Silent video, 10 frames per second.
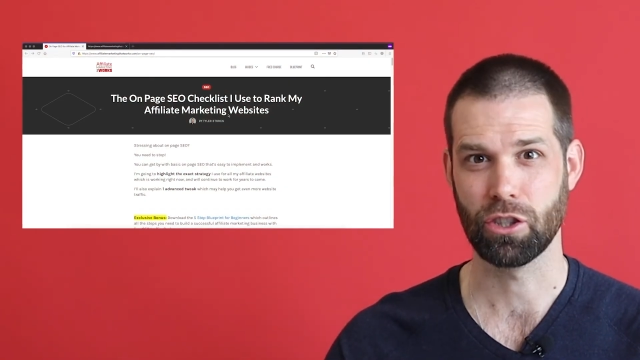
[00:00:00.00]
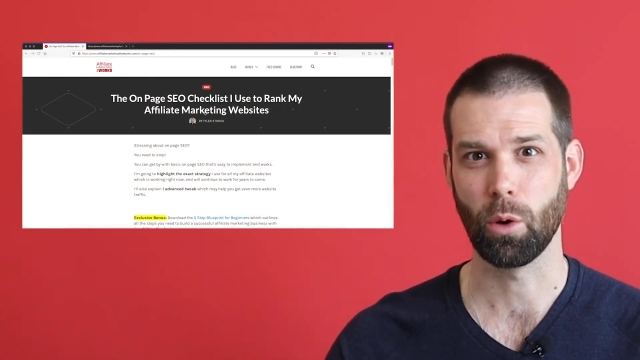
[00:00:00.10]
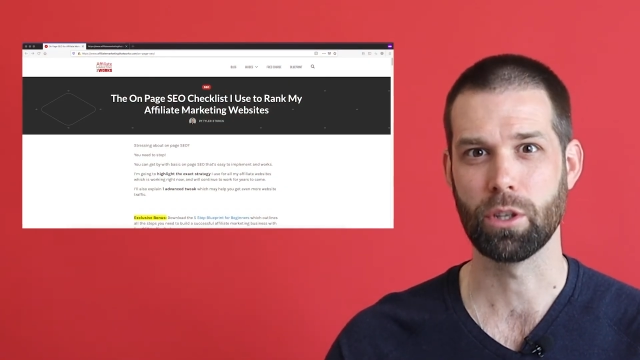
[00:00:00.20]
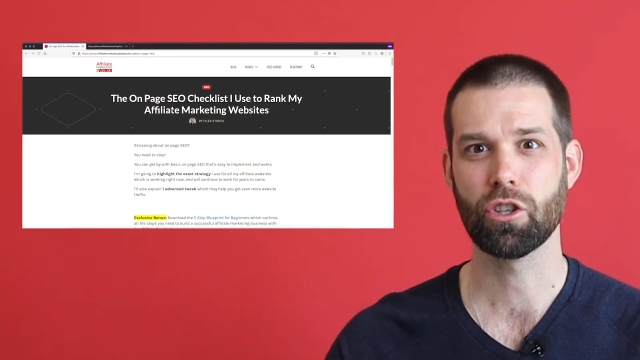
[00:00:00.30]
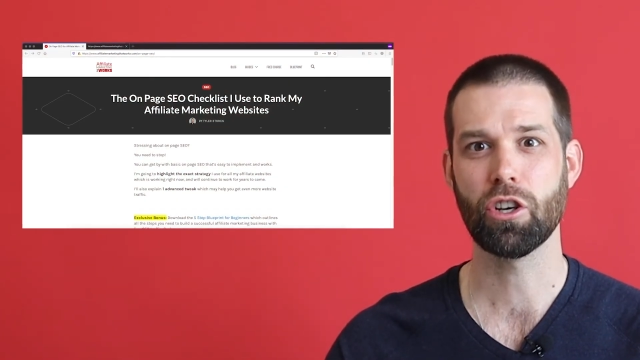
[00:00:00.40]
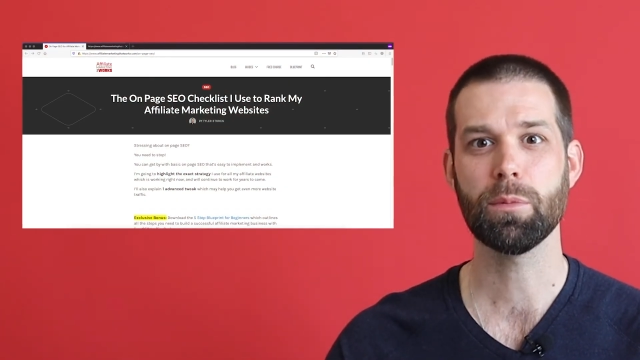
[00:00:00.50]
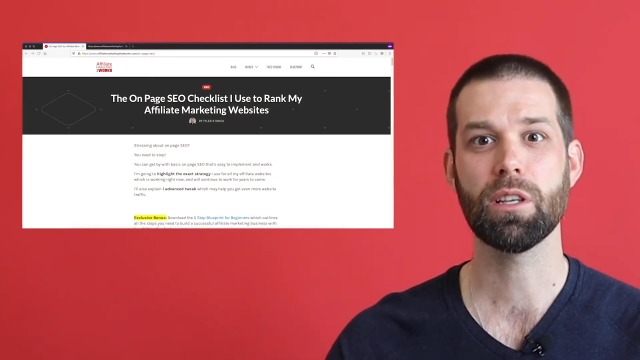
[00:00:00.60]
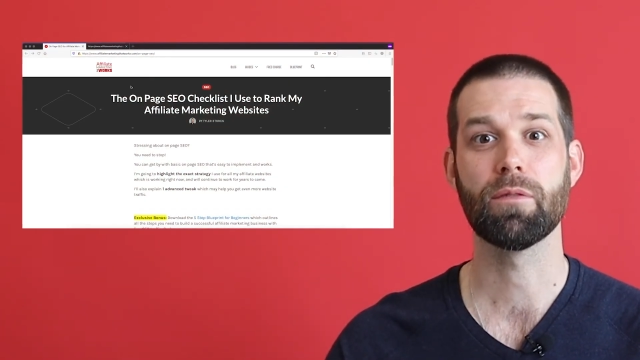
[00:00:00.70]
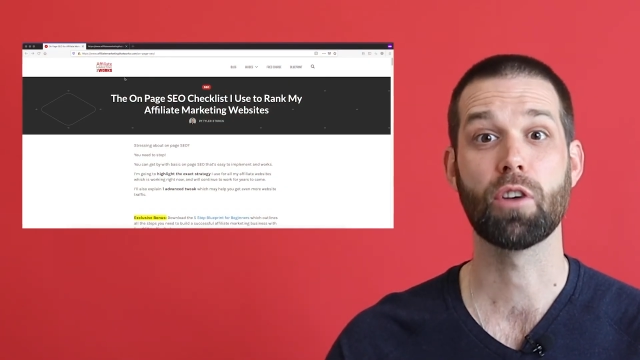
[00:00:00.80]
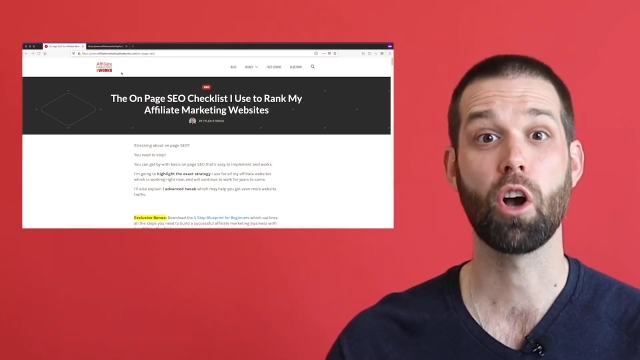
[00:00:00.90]
So in terms
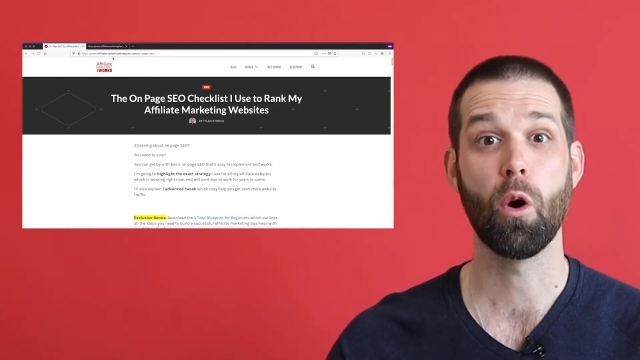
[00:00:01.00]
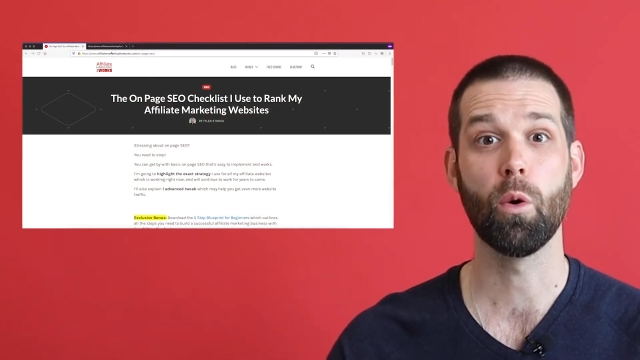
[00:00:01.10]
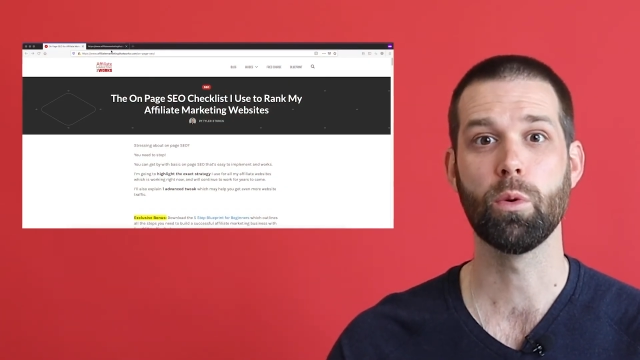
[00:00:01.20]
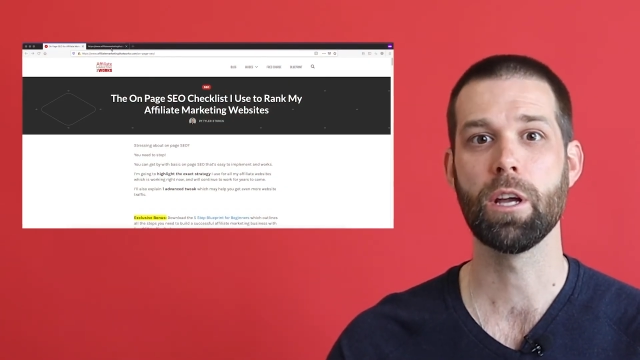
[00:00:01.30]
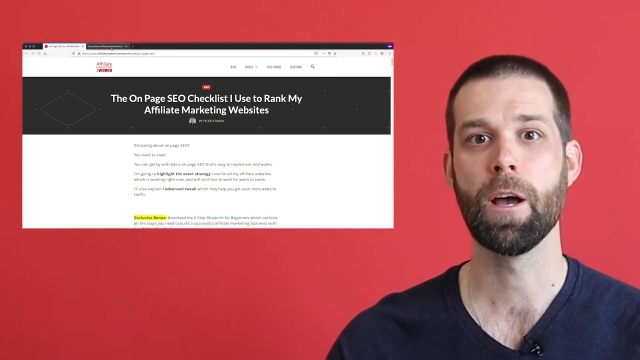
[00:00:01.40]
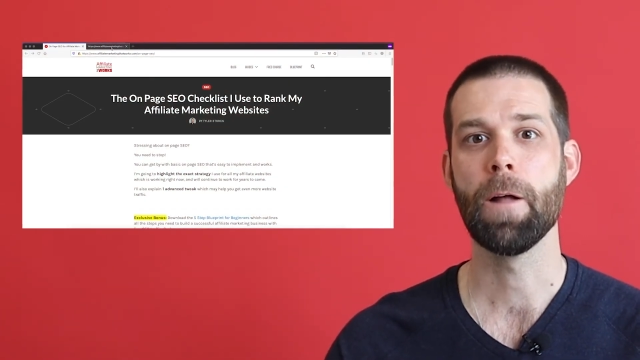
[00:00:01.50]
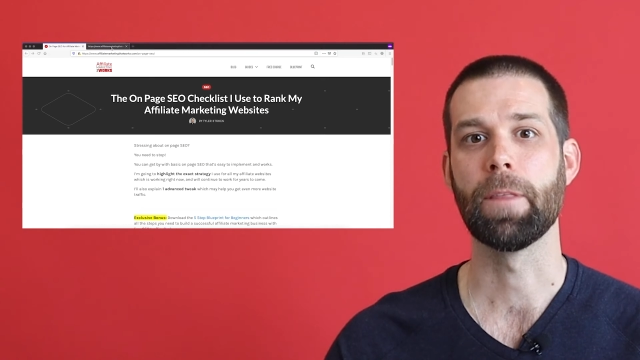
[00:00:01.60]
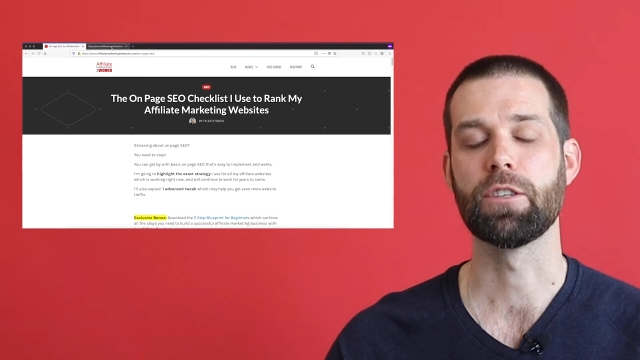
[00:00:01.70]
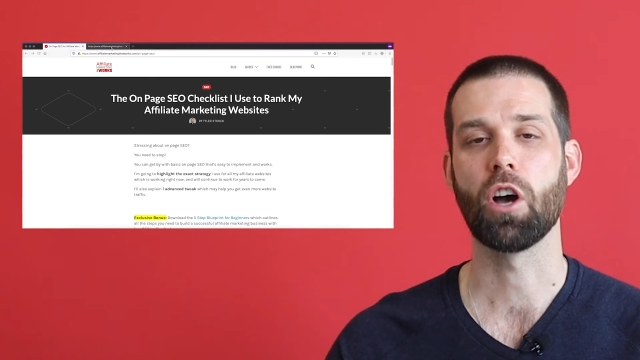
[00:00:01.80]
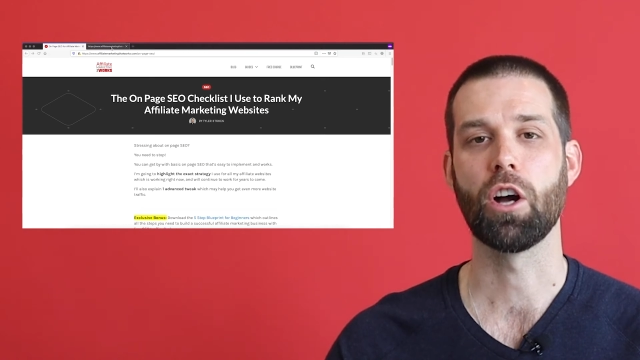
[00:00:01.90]
of code
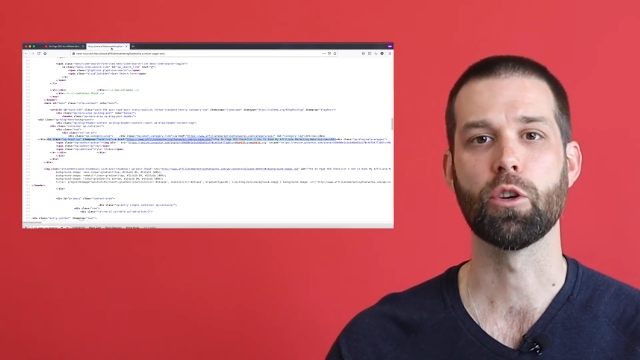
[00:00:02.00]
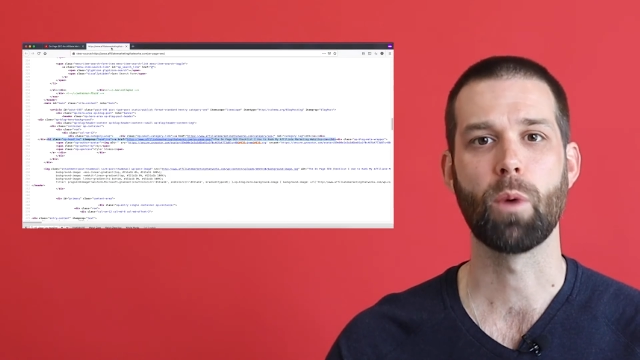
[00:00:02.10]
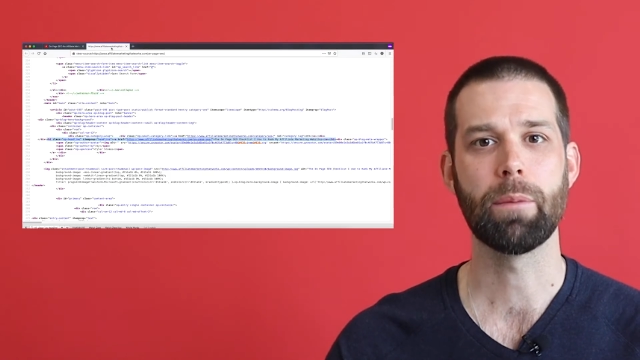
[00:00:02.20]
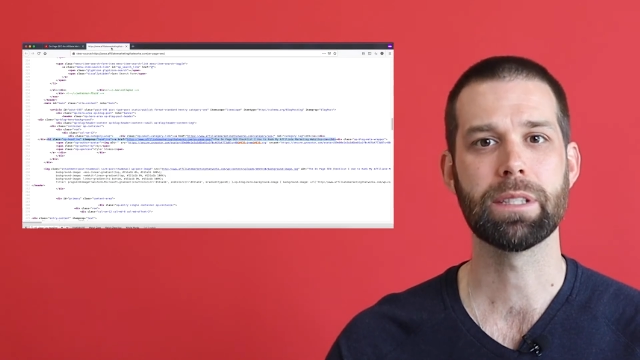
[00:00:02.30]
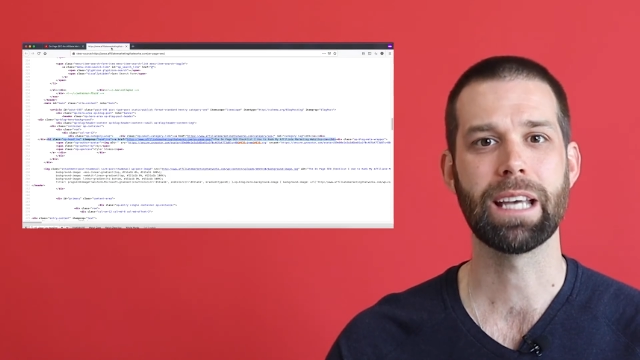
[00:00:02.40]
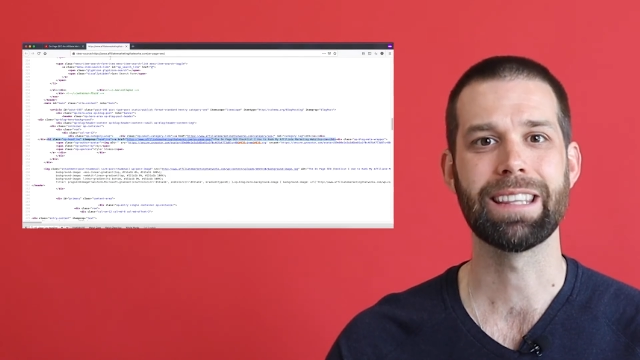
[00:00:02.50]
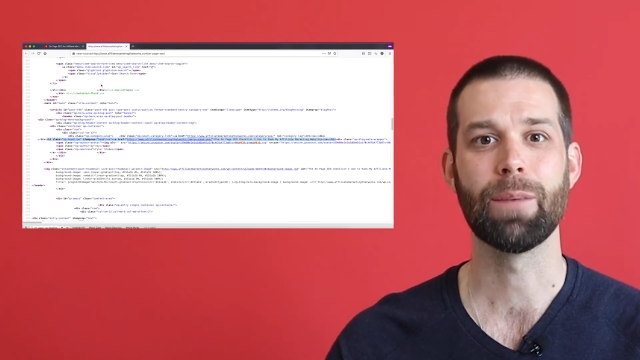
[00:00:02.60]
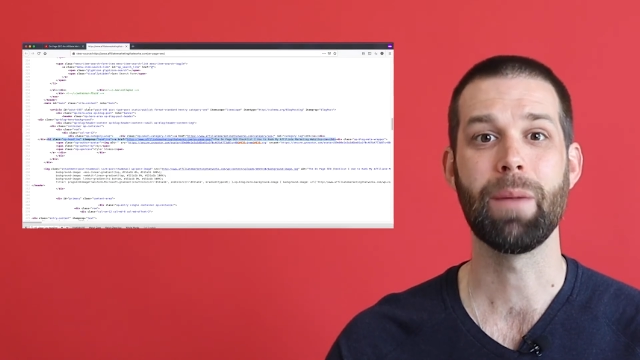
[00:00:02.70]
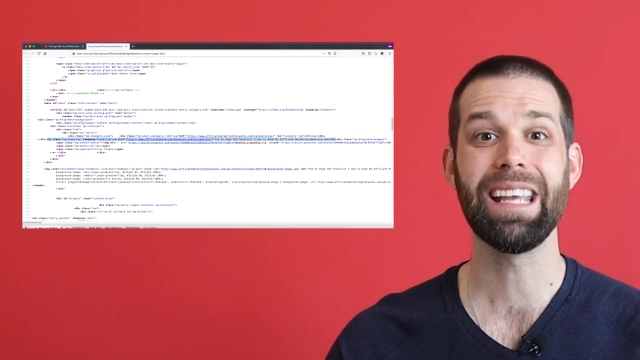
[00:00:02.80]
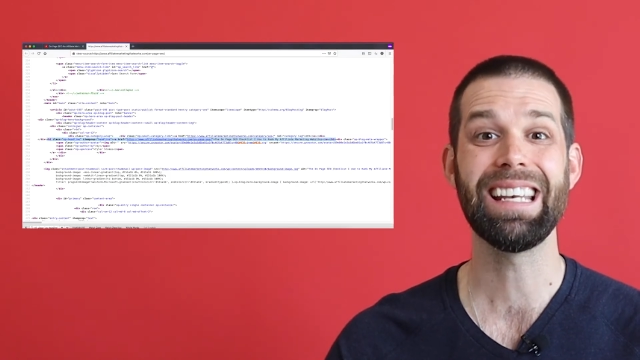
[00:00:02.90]
that's on your website, the
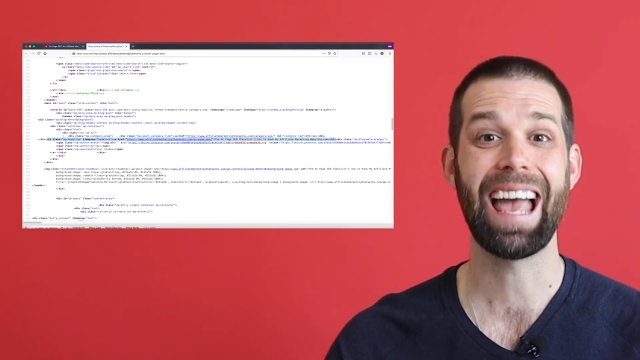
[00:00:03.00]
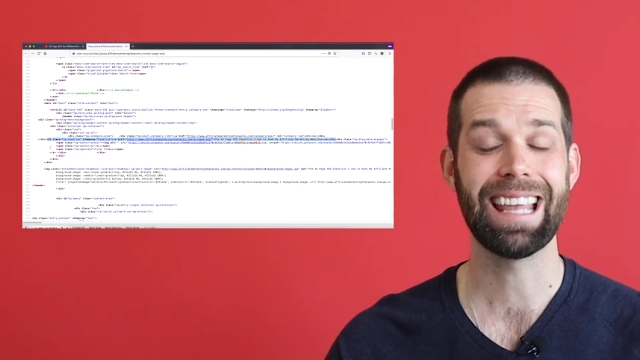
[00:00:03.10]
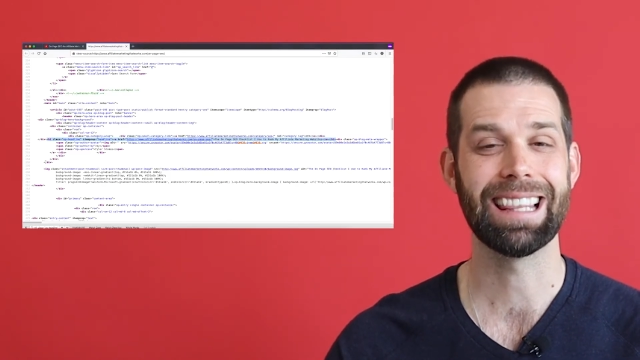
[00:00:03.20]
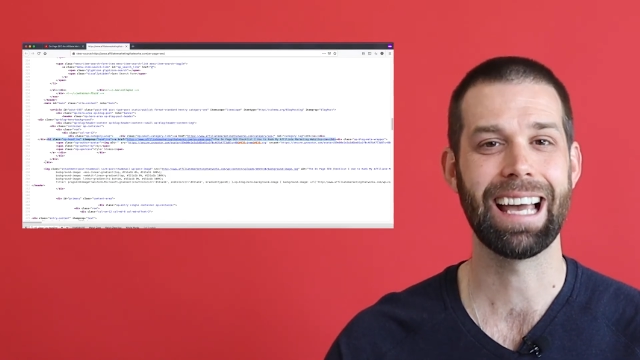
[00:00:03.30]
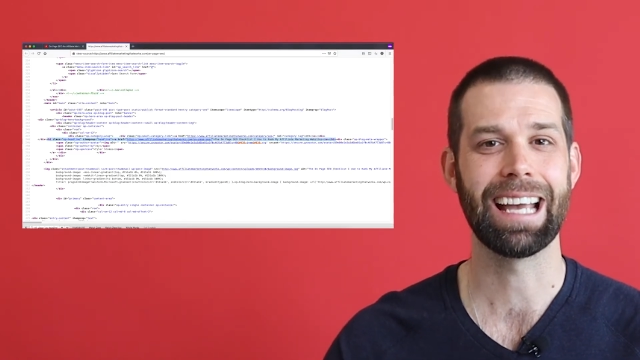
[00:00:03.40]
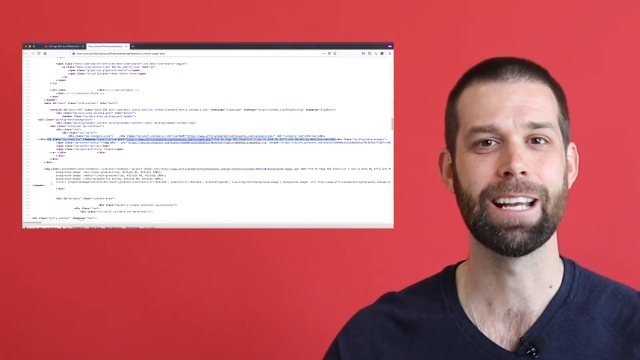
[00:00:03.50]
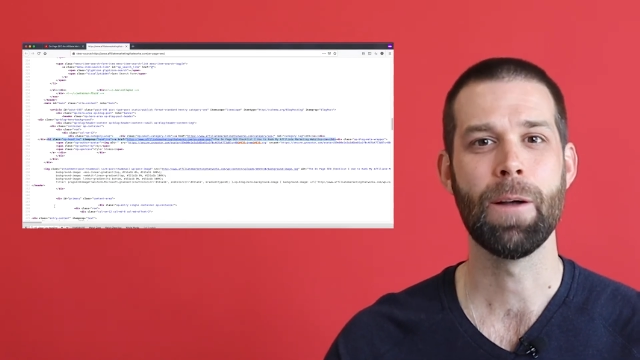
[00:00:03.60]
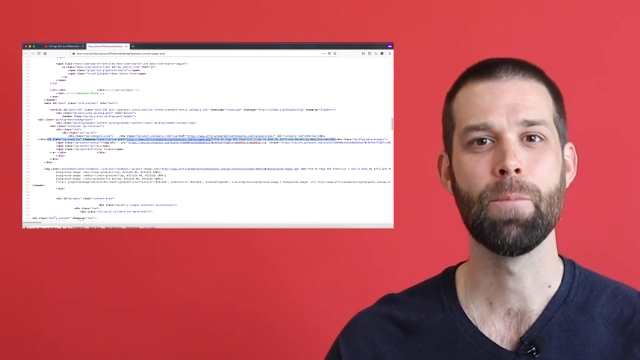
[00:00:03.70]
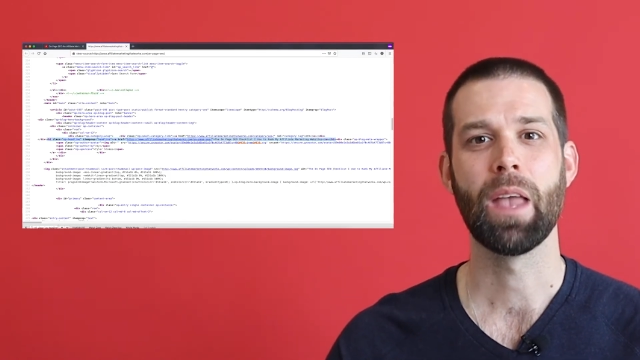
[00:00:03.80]
main headline